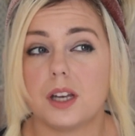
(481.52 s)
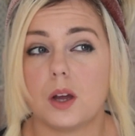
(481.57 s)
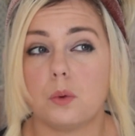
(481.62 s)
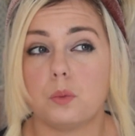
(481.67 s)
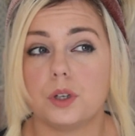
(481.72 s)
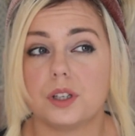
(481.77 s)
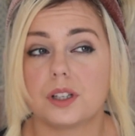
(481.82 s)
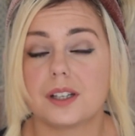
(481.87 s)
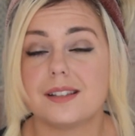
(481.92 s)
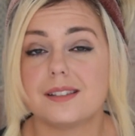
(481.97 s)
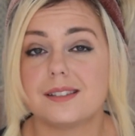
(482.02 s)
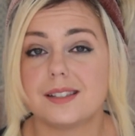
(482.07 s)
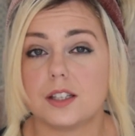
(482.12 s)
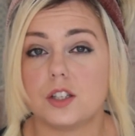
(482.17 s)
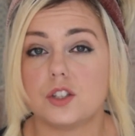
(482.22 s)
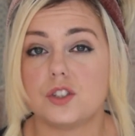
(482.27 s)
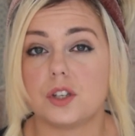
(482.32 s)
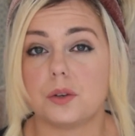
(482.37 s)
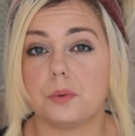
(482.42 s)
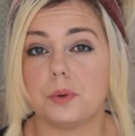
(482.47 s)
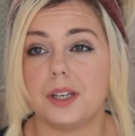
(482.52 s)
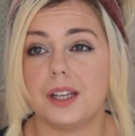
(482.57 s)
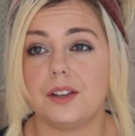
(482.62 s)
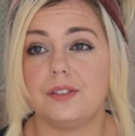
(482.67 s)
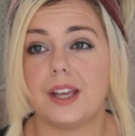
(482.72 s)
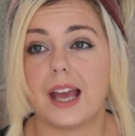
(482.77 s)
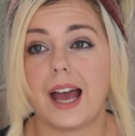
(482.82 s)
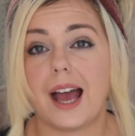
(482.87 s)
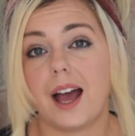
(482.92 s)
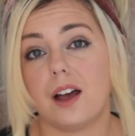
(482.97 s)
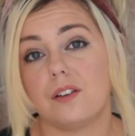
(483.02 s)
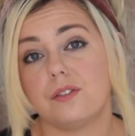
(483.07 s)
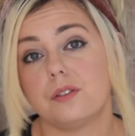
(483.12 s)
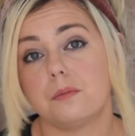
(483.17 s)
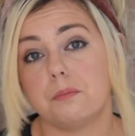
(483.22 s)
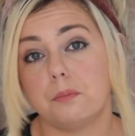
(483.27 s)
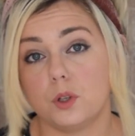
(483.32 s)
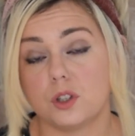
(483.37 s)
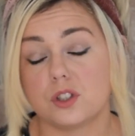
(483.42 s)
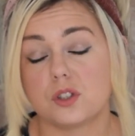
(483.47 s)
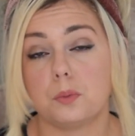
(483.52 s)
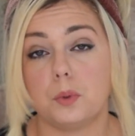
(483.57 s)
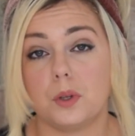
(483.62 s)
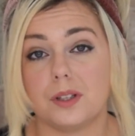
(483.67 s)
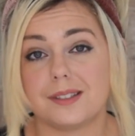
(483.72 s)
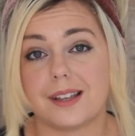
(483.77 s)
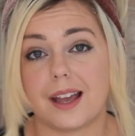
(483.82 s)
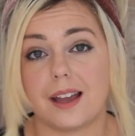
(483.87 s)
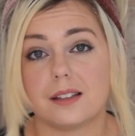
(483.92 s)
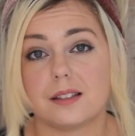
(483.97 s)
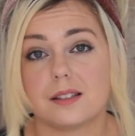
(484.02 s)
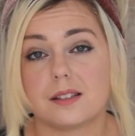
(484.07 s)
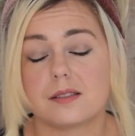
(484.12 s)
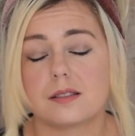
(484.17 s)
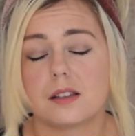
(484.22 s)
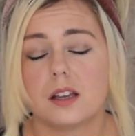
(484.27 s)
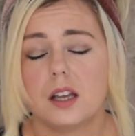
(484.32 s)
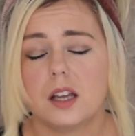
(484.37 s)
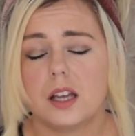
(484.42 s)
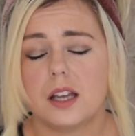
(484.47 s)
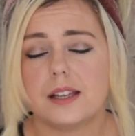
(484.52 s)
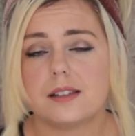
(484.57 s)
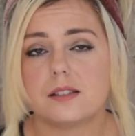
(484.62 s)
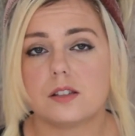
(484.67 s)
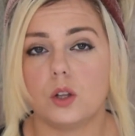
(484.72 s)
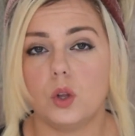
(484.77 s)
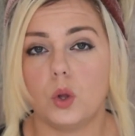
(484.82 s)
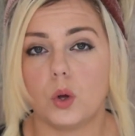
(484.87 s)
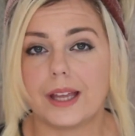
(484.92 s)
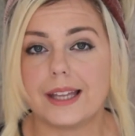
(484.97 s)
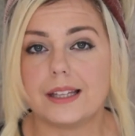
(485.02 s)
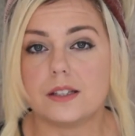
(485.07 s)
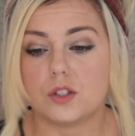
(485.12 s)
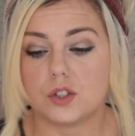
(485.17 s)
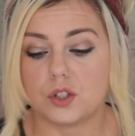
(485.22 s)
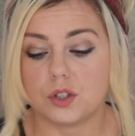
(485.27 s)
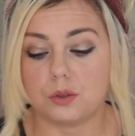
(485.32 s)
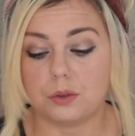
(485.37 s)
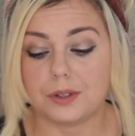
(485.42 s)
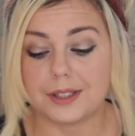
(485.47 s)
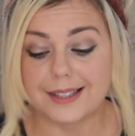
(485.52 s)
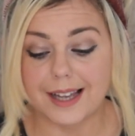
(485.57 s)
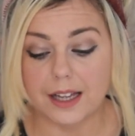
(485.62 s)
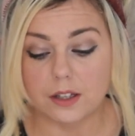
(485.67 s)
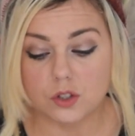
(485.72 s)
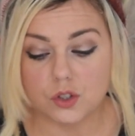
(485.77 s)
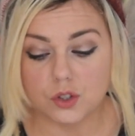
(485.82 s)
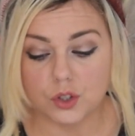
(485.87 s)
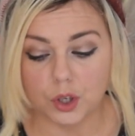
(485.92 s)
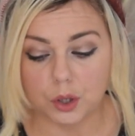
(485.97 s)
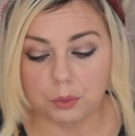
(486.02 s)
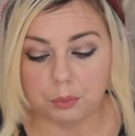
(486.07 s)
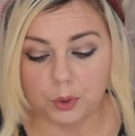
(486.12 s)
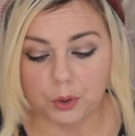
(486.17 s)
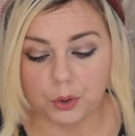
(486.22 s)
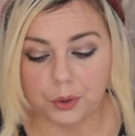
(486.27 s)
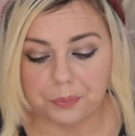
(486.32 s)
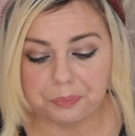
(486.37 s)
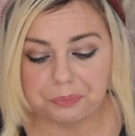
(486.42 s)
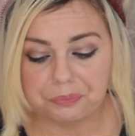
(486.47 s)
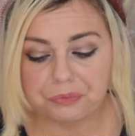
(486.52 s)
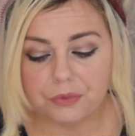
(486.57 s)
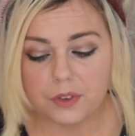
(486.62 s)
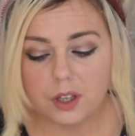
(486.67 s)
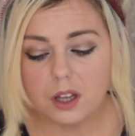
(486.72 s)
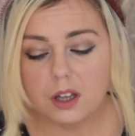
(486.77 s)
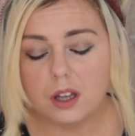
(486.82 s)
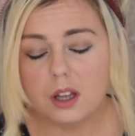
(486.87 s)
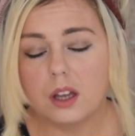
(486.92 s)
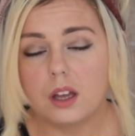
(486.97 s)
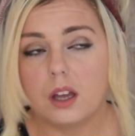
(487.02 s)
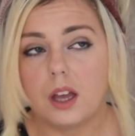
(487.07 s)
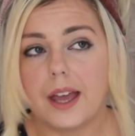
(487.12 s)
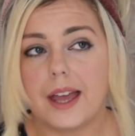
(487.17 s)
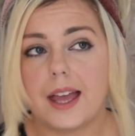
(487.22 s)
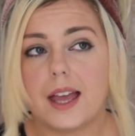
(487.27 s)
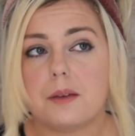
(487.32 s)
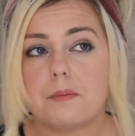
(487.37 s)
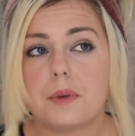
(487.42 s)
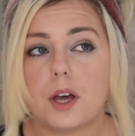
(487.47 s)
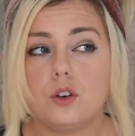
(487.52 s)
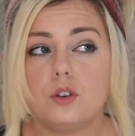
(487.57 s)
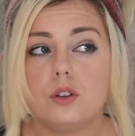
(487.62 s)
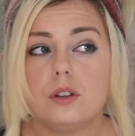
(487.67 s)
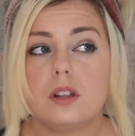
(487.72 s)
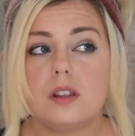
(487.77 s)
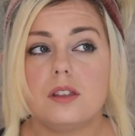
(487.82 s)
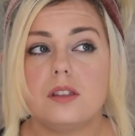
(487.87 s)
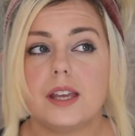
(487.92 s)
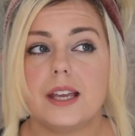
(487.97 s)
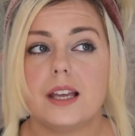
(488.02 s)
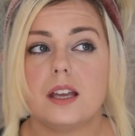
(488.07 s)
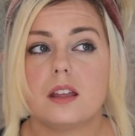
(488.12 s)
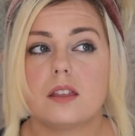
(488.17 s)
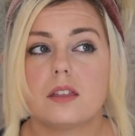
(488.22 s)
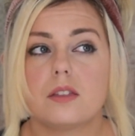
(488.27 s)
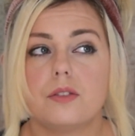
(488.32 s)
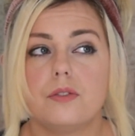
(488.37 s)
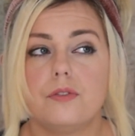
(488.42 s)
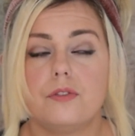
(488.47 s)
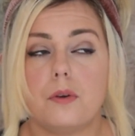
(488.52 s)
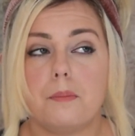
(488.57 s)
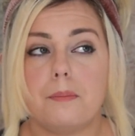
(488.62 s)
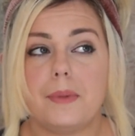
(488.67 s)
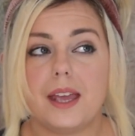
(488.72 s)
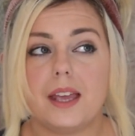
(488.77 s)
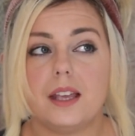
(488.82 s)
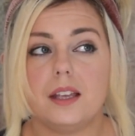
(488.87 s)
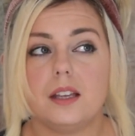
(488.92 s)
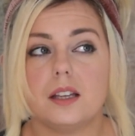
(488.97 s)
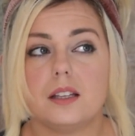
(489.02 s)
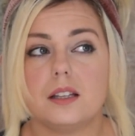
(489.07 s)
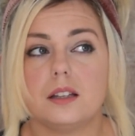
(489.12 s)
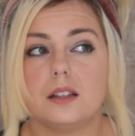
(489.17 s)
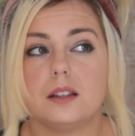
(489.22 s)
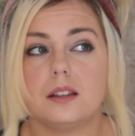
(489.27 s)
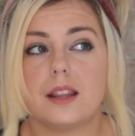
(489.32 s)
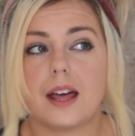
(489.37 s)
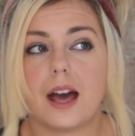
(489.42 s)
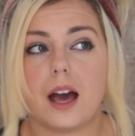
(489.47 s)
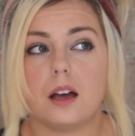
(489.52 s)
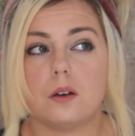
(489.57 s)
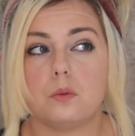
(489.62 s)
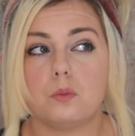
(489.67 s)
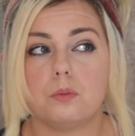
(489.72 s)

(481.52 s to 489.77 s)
I would consider doing if you have multiple debts, is to look into the debt snowball. Another thing for me that